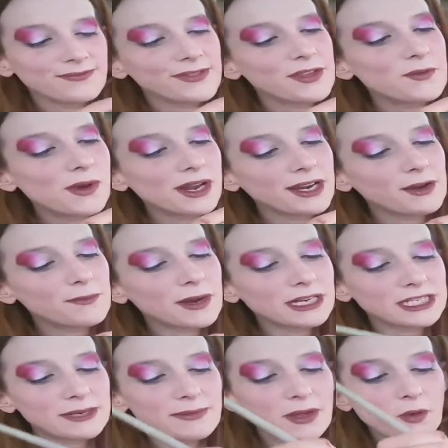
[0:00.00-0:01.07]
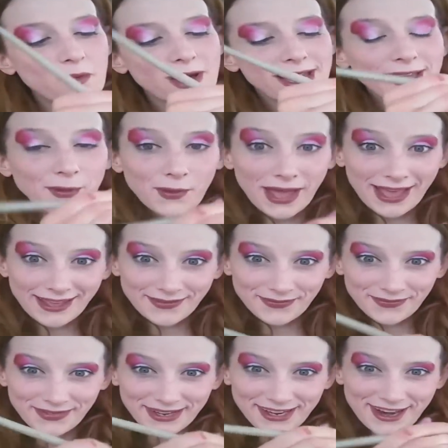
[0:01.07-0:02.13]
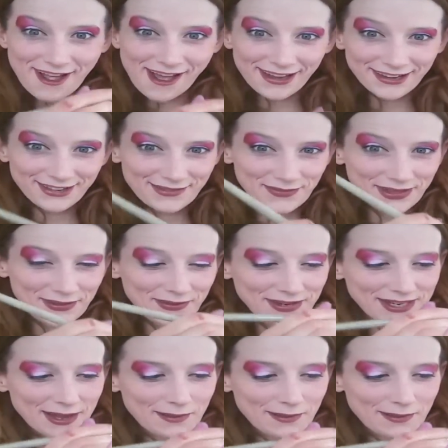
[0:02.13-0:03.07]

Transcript: You want your brush to be quite wet, but not drippy when